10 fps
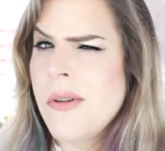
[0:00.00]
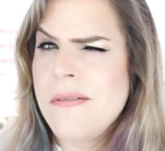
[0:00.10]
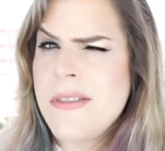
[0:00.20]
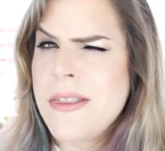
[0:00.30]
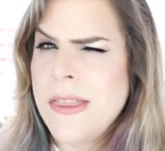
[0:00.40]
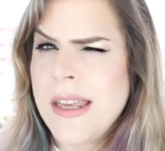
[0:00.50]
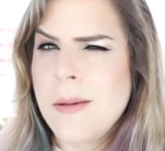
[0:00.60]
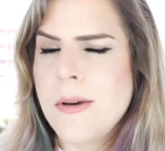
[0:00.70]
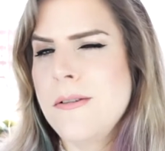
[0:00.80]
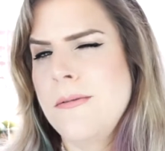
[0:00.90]
with the
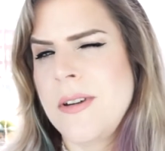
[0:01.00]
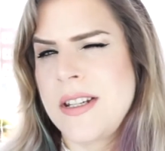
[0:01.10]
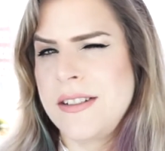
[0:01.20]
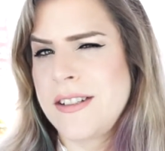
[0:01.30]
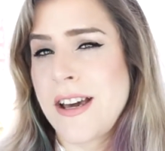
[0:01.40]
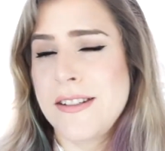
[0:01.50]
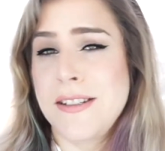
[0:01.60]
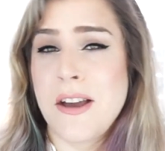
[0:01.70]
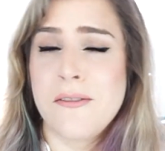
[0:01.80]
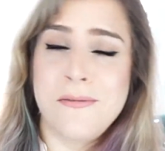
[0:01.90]
theme of
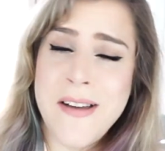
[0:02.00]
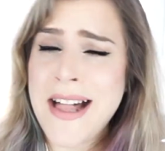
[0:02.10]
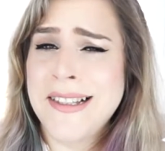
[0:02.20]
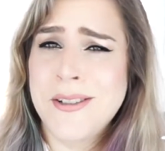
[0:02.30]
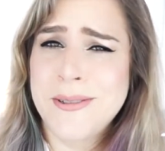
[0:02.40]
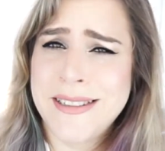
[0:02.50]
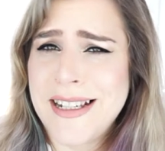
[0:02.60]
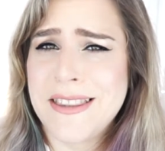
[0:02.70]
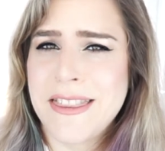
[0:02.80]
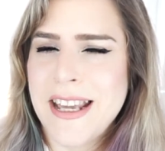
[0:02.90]
Anastasia value
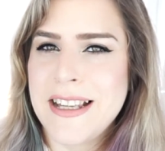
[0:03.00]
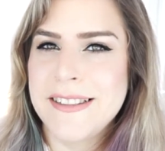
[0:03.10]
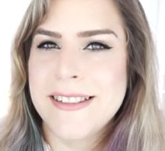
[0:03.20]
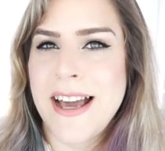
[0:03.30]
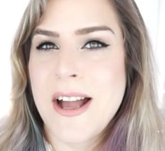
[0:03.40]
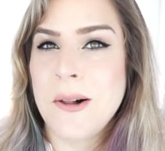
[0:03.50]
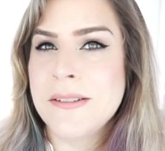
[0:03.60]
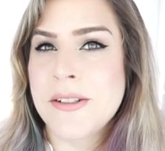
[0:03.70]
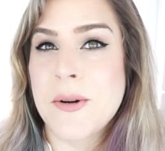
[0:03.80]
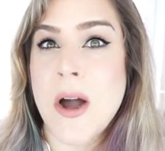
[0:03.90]
set things, I
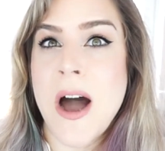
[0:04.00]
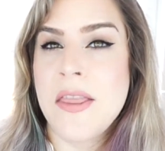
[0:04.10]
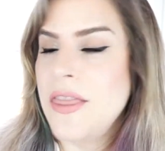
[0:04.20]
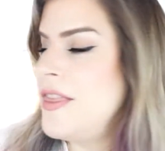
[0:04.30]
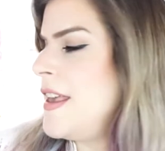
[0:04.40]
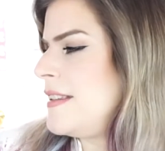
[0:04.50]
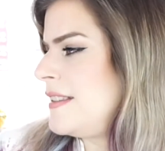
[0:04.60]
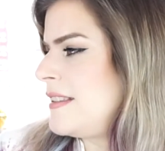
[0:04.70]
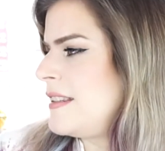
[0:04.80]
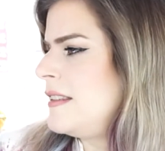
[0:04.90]
also got
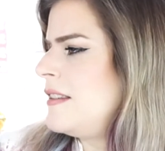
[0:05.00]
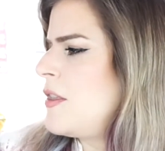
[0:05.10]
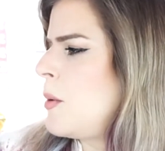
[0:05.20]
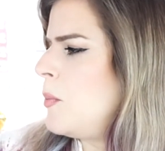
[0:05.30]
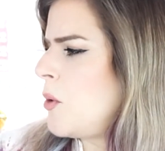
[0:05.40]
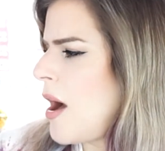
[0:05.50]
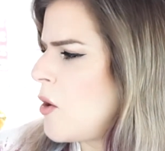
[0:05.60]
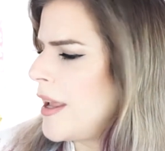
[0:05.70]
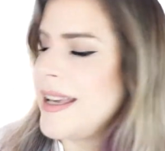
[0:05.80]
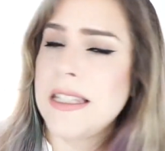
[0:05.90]
this. This is the Brow
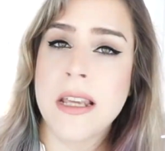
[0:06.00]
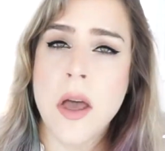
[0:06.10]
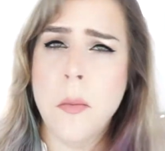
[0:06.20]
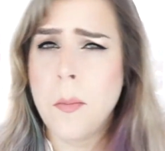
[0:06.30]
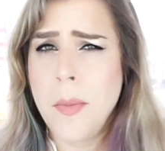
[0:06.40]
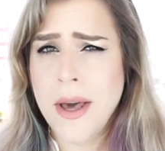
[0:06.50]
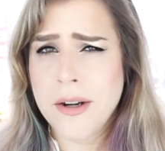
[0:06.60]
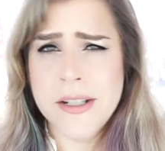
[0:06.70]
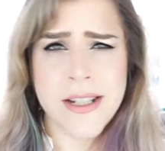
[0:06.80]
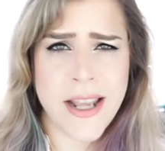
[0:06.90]
Kit
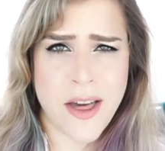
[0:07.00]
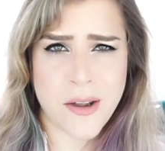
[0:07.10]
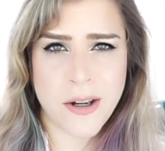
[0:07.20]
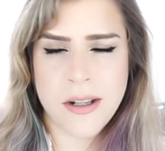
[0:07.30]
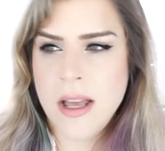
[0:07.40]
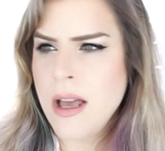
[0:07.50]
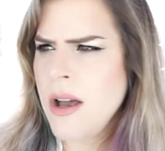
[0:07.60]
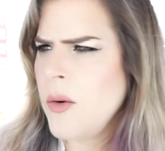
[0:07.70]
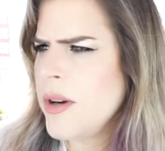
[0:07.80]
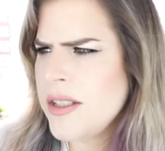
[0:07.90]
Better Together,
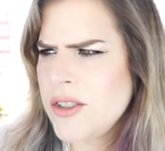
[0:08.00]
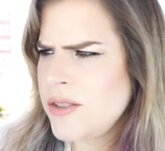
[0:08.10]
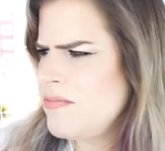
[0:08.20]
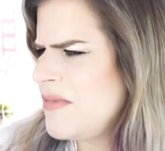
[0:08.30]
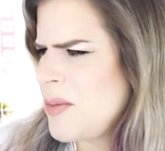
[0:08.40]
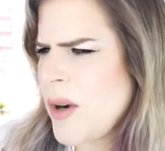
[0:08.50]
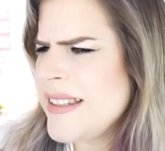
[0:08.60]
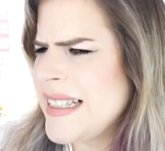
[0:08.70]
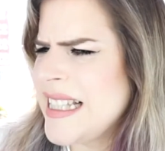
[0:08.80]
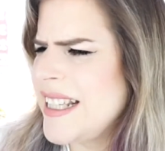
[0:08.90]
which
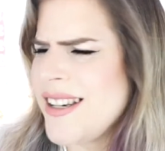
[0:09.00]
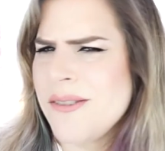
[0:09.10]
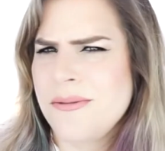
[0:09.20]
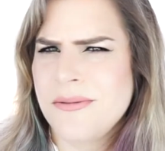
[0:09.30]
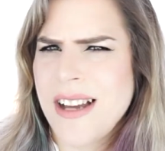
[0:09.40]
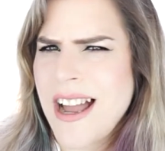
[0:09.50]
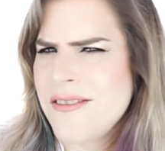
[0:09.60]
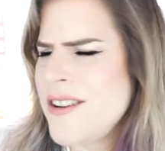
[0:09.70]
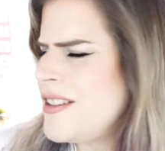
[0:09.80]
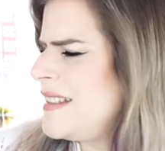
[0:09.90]
surprisingly enough, I've
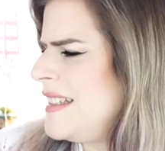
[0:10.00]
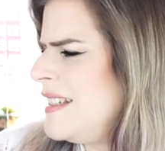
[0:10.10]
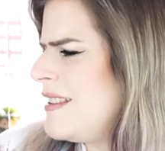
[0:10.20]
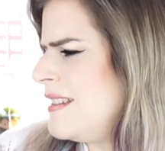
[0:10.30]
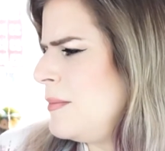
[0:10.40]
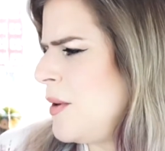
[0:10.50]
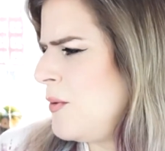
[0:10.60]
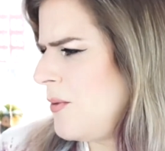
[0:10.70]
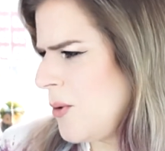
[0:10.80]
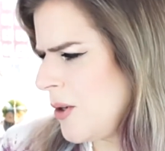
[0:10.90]
never seen this
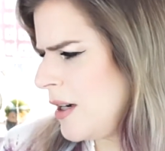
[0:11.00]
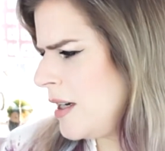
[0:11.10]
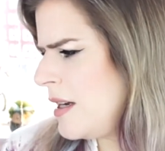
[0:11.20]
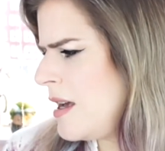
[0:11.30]
before,